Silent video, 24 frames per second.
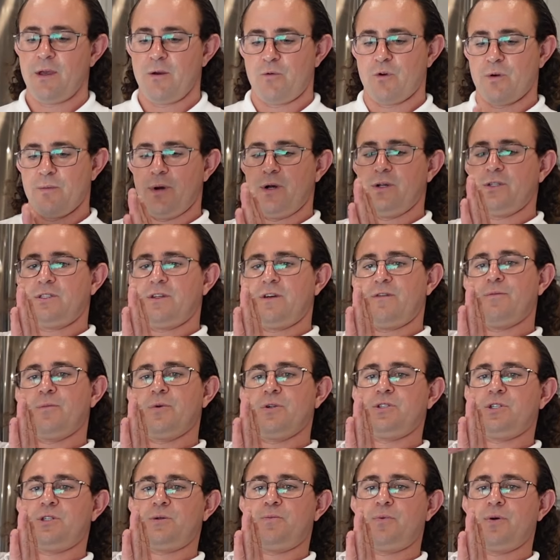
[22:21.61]
Where most of them
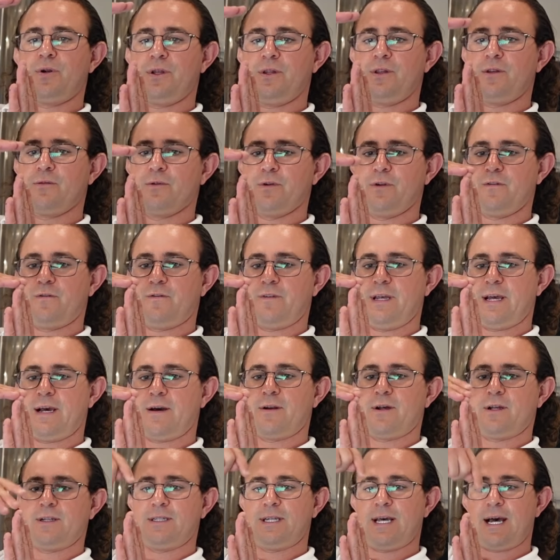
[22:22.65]
are just putting the roof
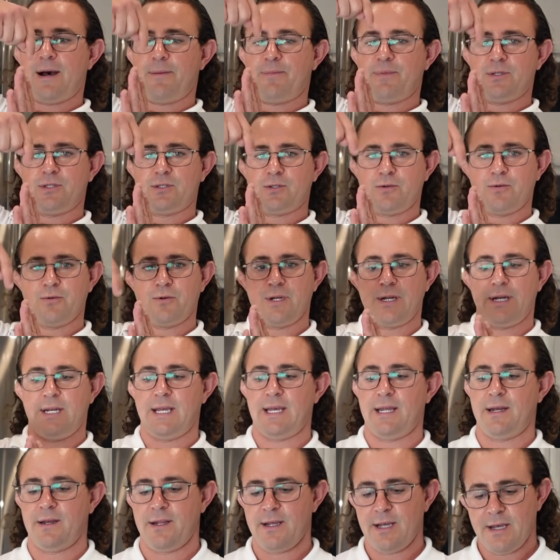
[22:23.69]
down on top and screwing it
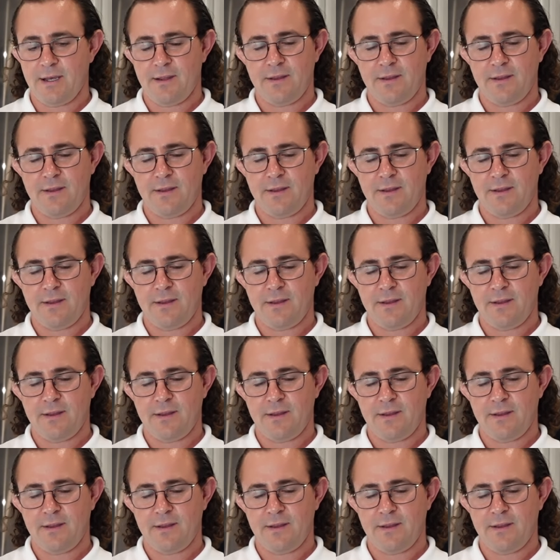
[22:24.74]
in,